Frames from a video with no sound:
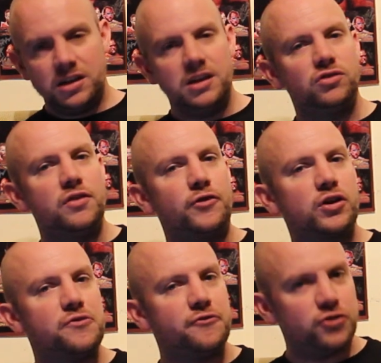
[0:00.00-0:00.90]
He's the
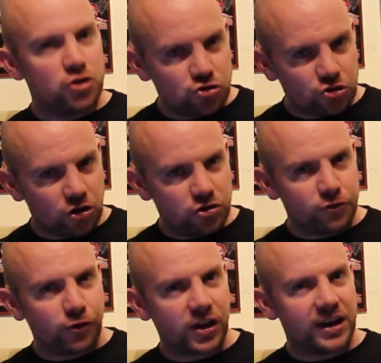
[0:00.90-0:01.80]
fucking future, you
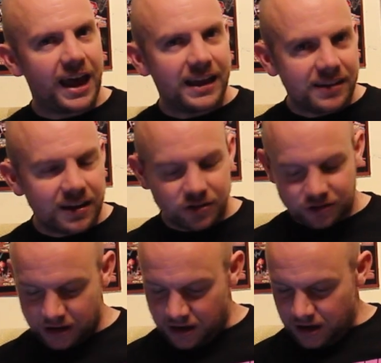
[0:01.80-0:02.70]
fucking
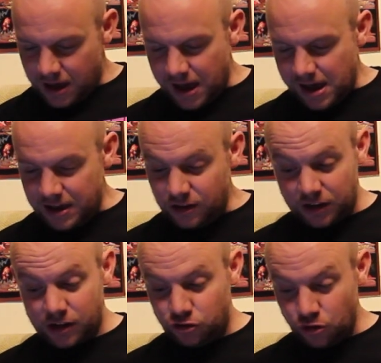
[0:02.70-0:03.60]
idiots. He's
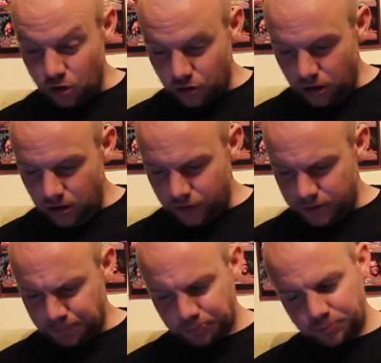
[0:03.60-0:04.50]
against Jordan Oliver.